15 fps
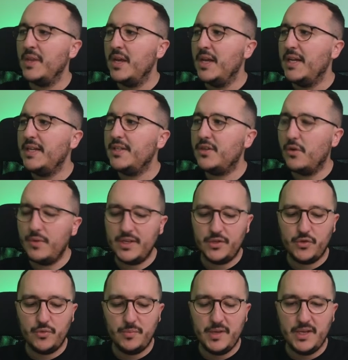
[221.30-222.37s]
It's going
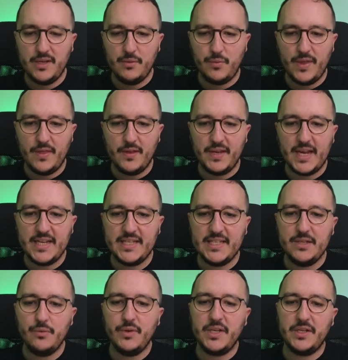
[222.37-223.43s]
to be with an
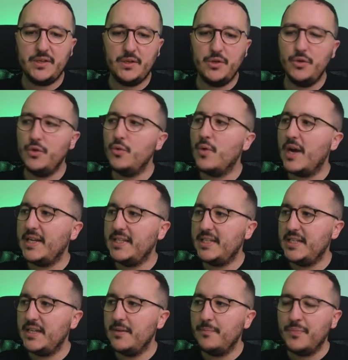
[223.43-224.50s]
ID with
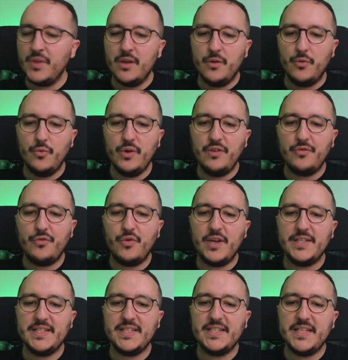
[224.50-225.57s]
UUID
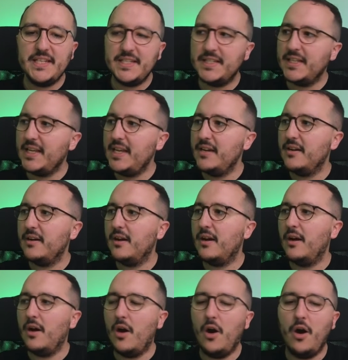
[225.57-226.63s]
references here
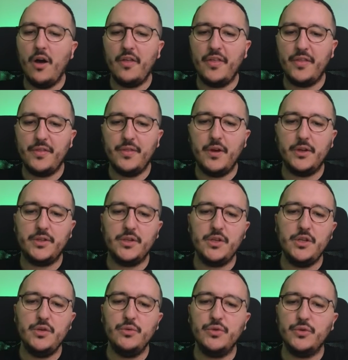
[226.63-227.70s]
uh,
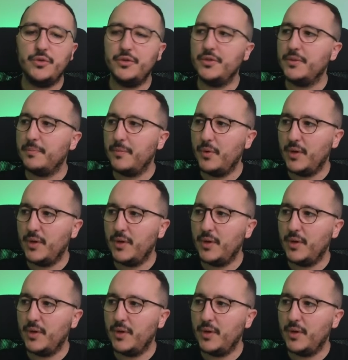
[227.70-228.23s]
auth.users.